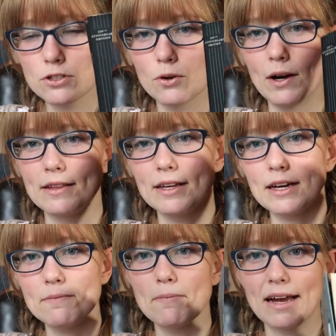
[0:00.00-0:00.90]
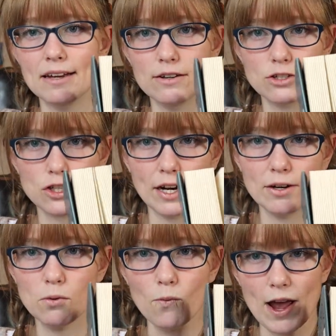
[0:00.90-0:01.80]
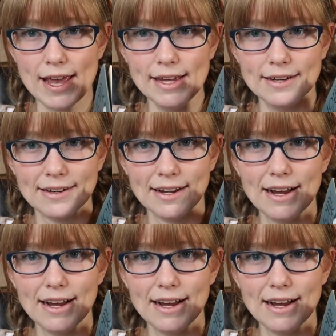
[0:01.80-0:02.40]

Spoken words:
So I think I might try to wait.